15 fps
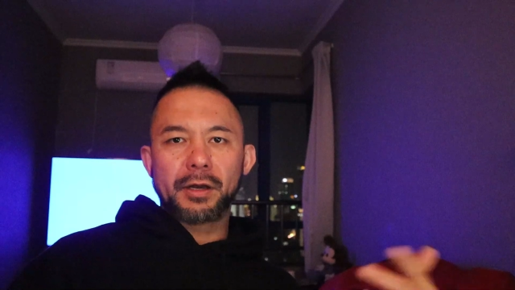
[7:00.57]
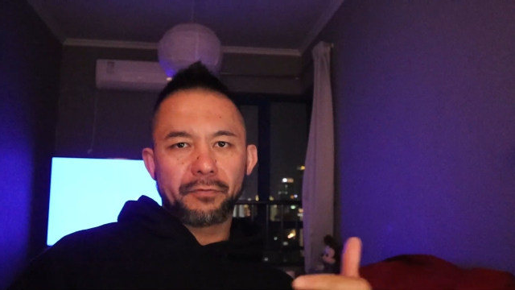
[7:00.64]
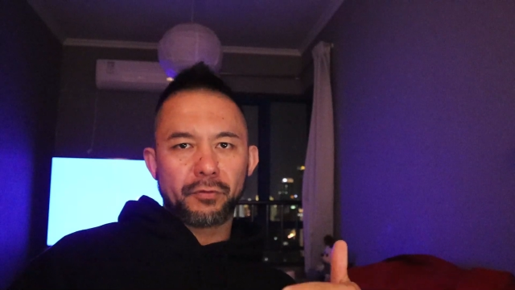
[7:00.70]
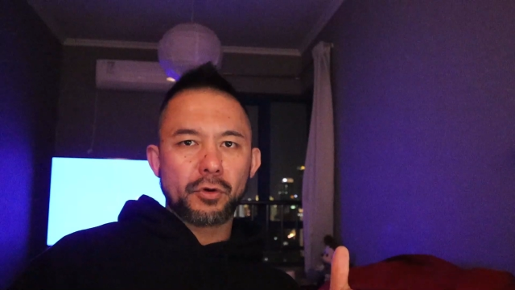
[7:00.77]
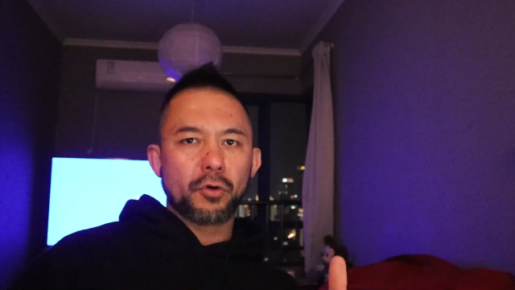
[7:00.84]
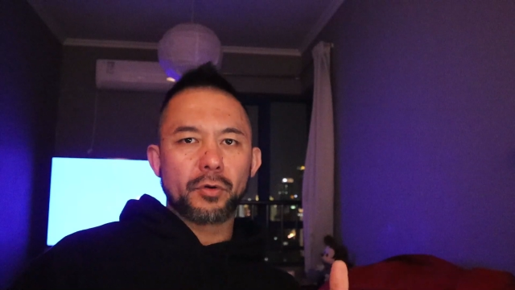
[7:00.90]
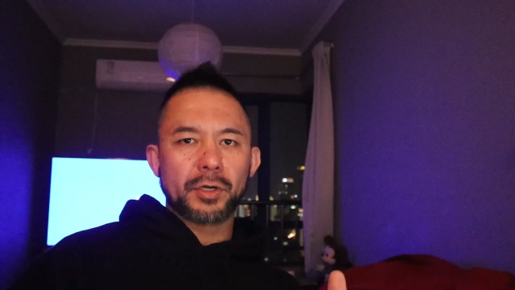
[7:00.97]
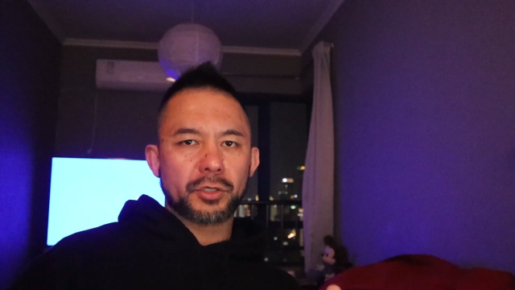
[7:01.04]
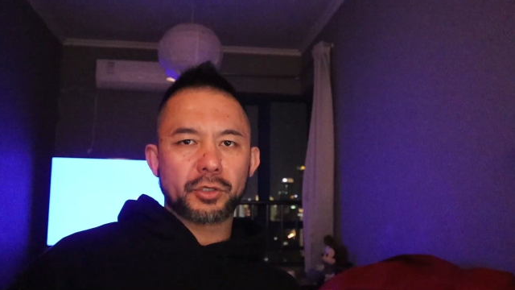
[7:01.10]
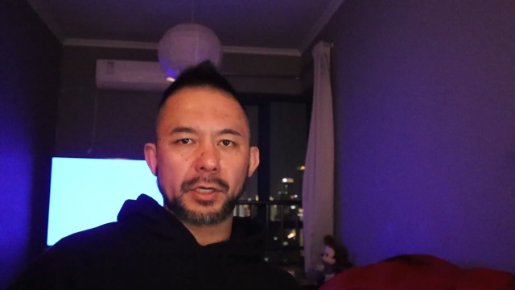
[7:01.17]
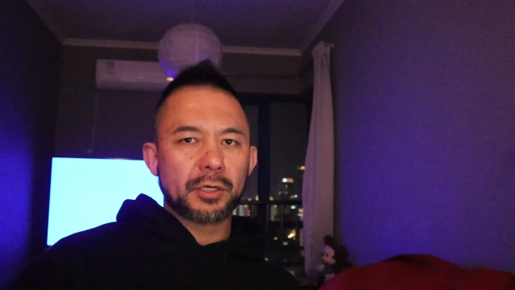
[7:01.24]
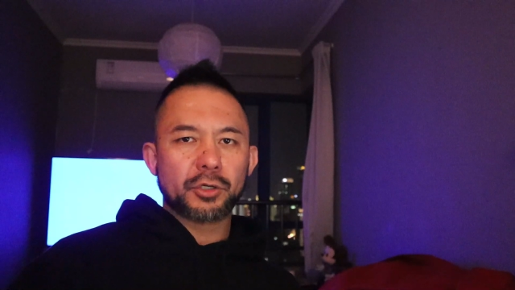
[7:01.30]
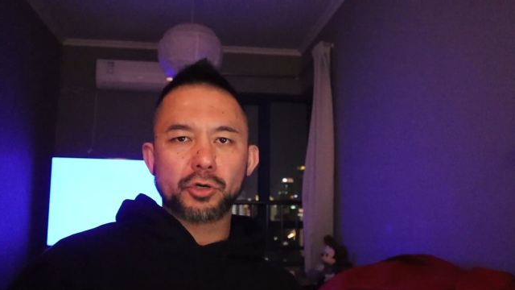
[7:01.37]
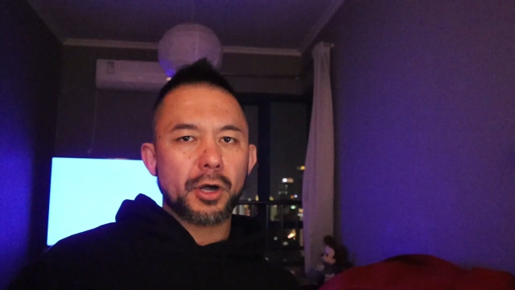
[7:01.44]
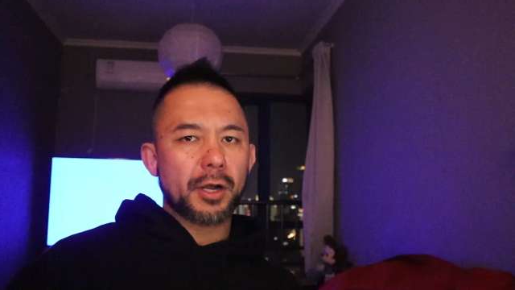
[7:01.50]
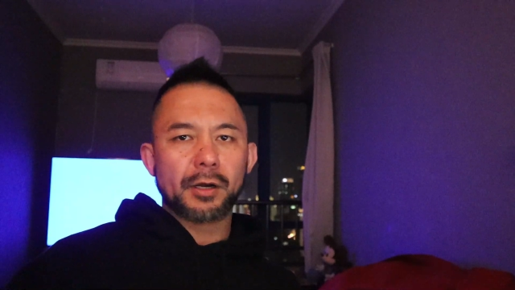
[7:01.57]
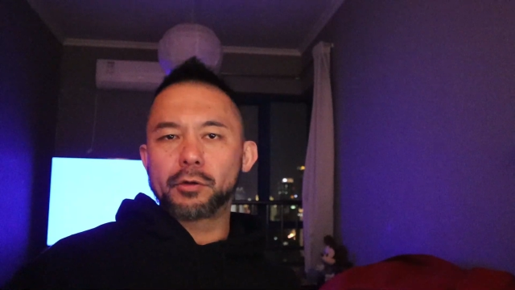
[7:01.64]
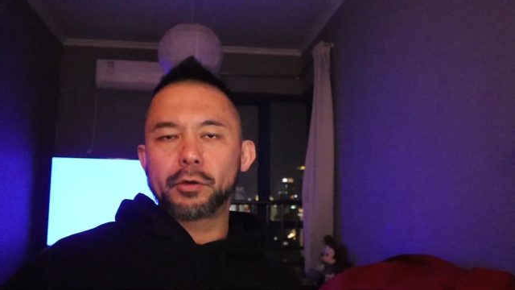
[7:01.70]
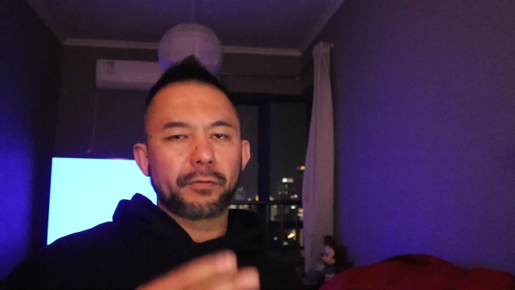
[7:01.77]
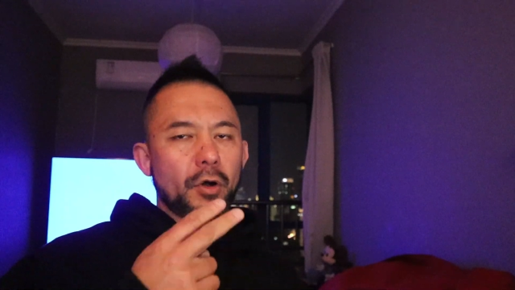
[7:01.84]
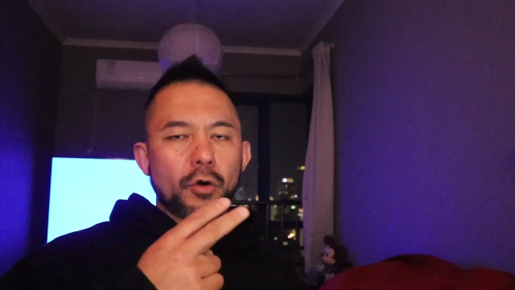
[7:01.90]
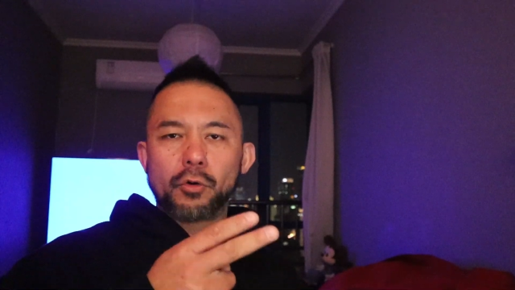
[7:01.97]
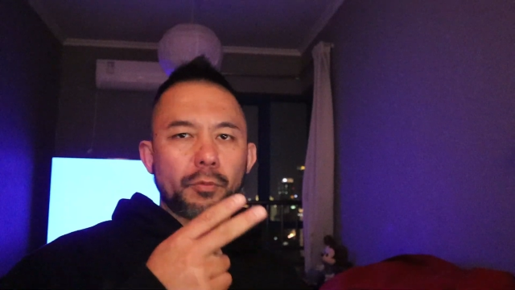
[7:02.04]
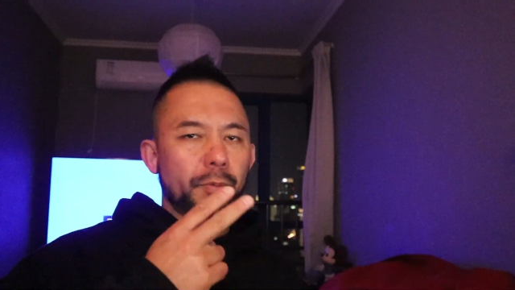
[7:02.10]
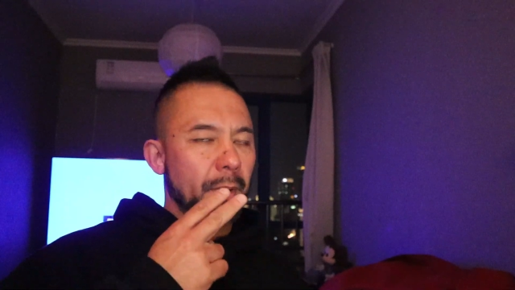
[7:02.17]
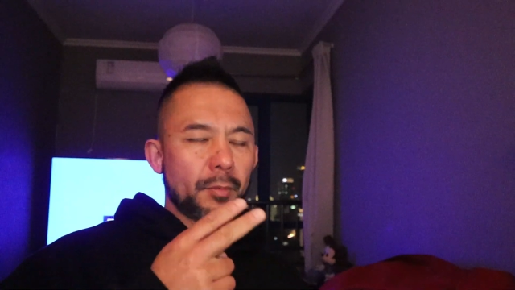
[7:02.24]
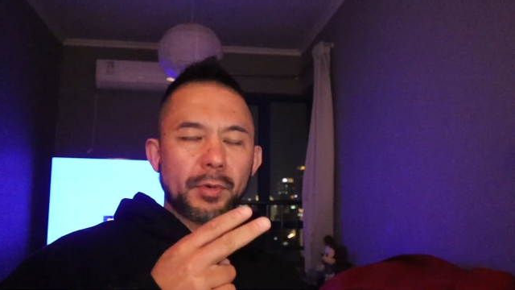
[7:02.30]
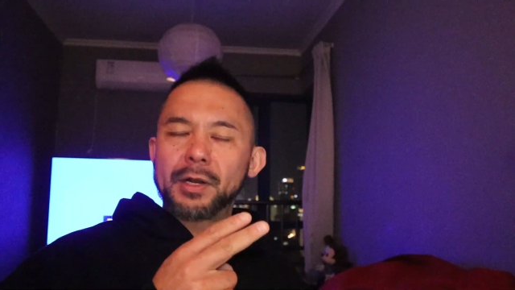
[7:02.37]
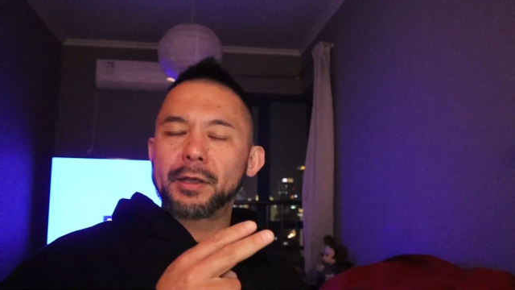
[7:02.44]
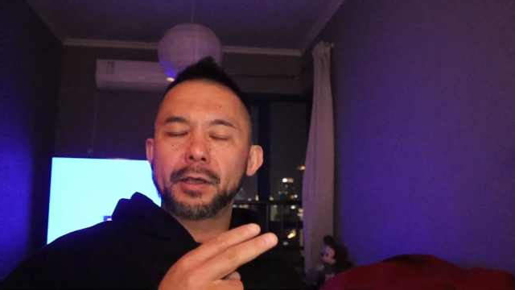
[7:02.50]
And if you know, in China, a lot of old
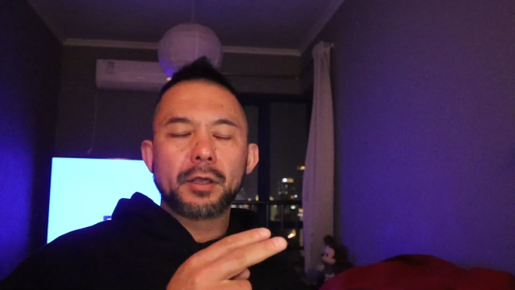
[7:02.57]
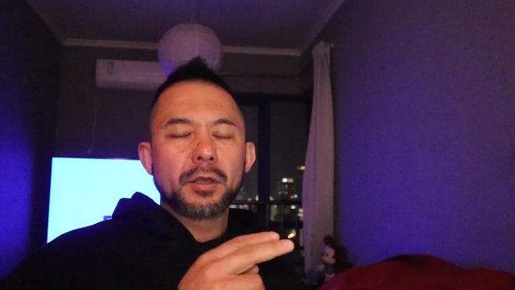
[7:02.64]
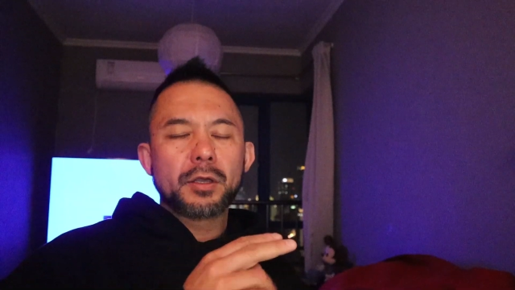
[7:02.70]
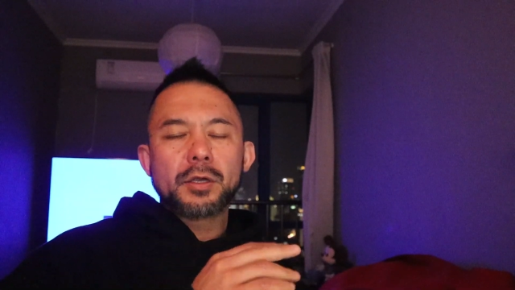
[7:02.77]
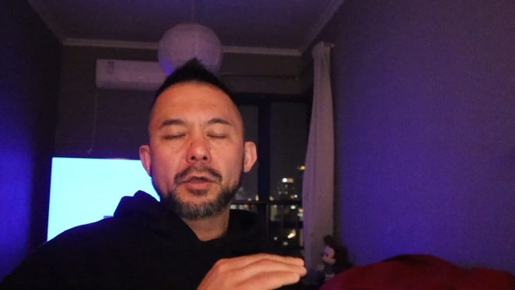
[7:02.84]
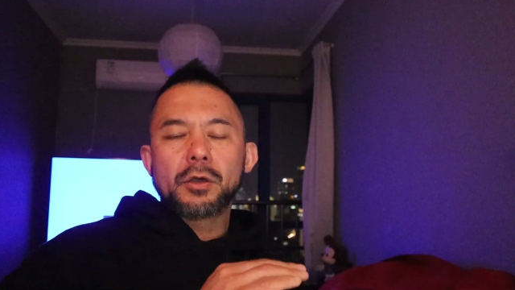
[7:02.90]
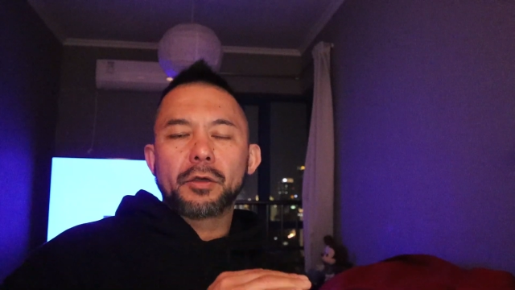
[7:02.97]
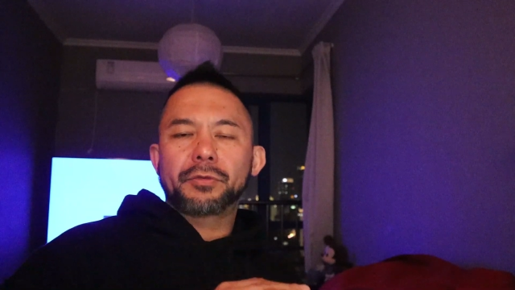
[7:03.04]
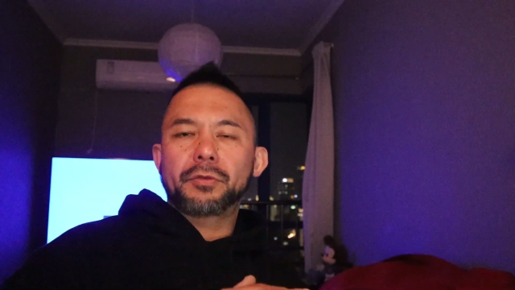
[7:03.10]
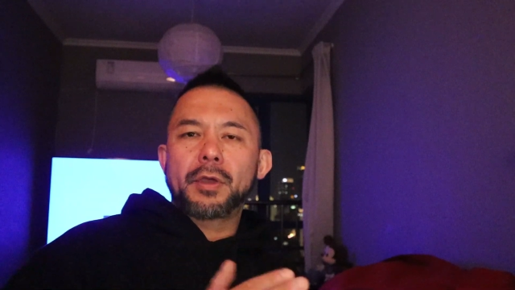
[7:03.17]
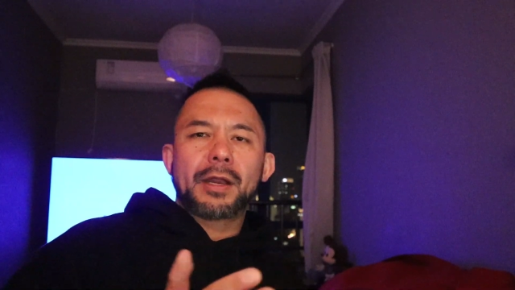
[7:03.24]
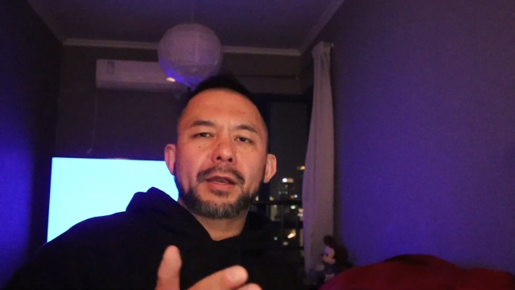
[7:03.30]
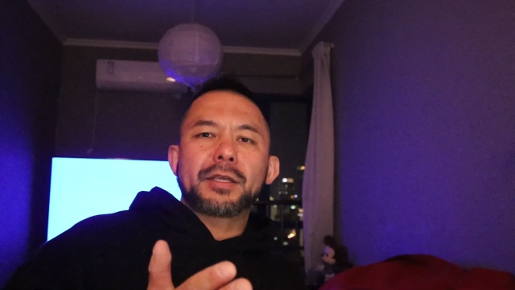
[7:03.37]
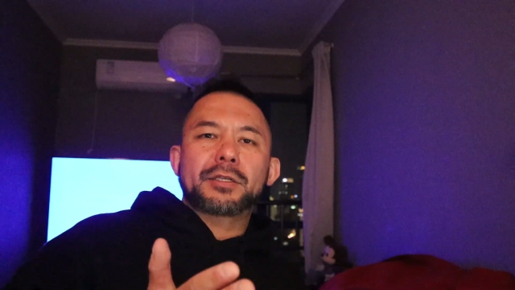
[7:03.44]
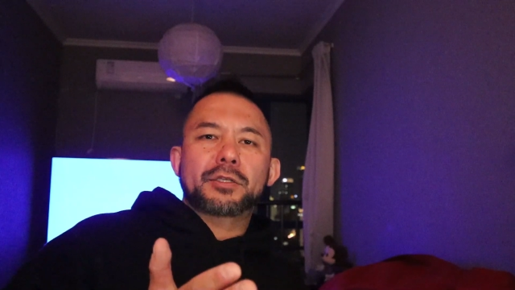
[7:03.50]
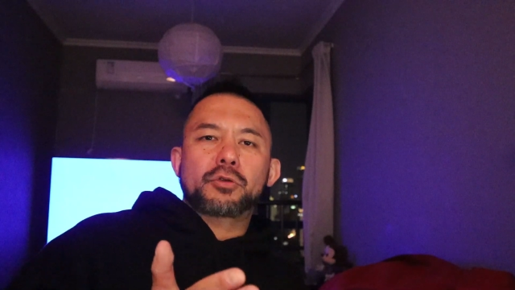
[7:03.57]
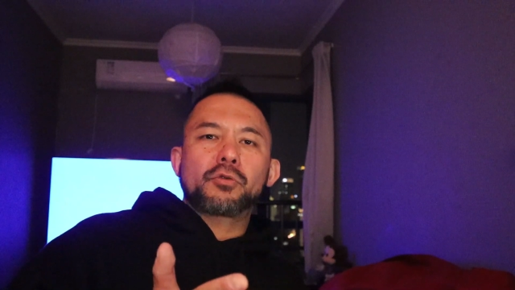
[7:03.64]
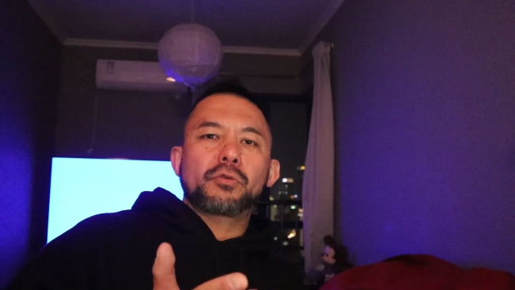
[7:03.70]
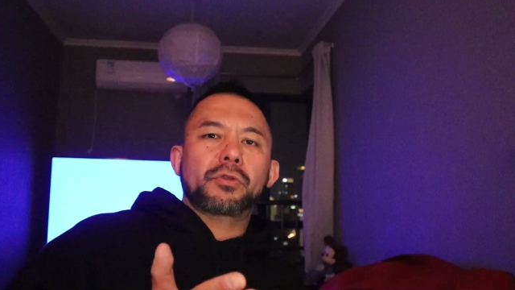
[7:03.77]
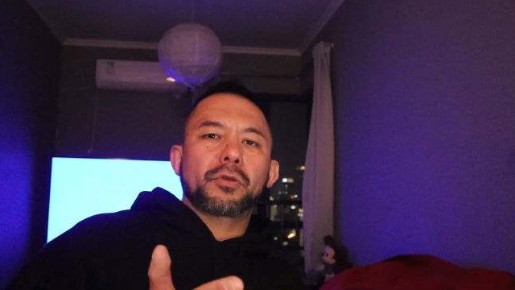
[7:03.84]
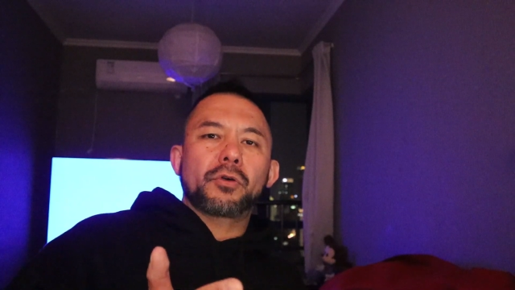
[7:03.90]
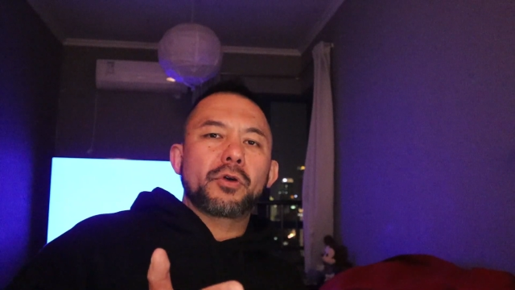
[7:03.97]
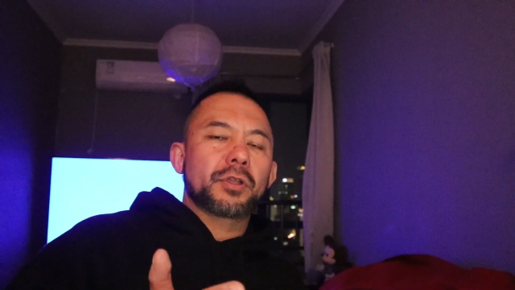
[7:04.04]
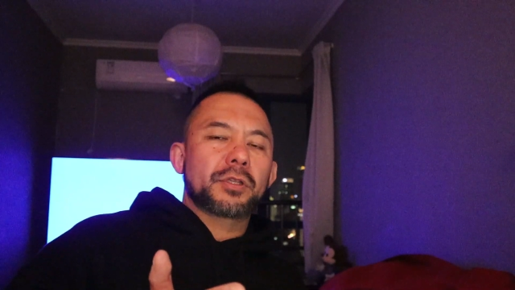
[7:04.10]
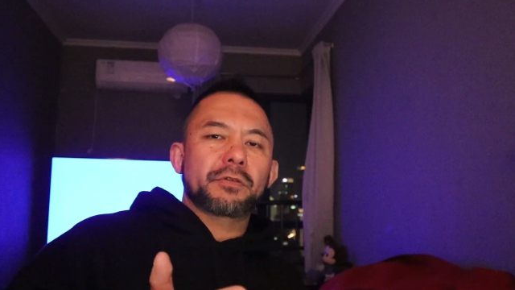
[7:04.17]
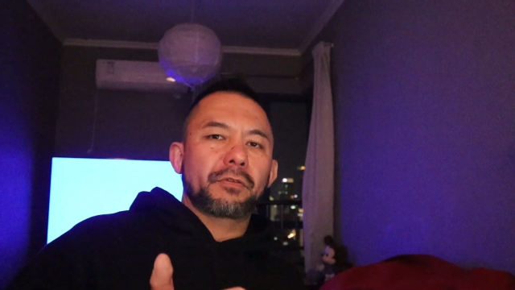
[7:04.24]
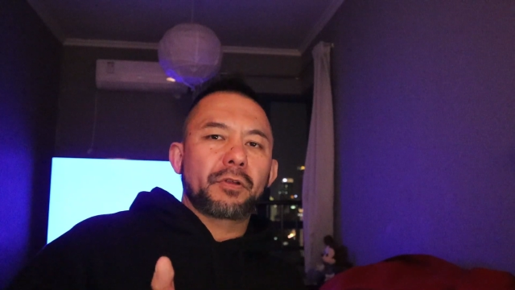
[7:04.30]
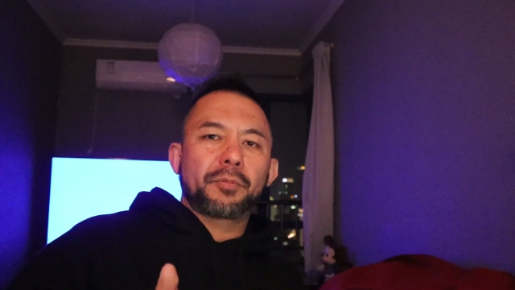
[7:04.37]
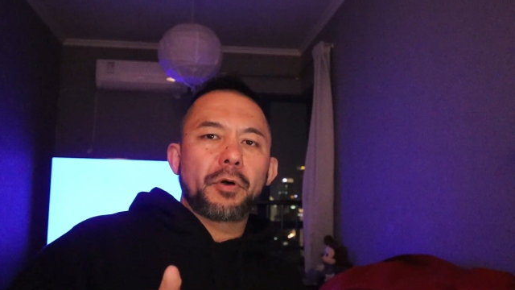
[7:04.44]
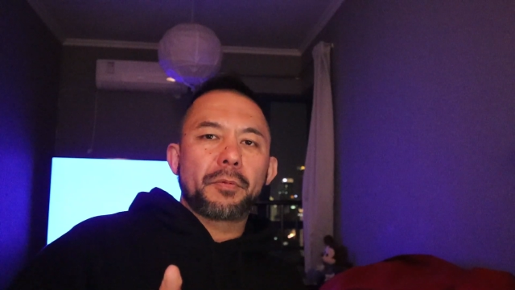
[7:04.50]
people, nearly at least 2/3 of the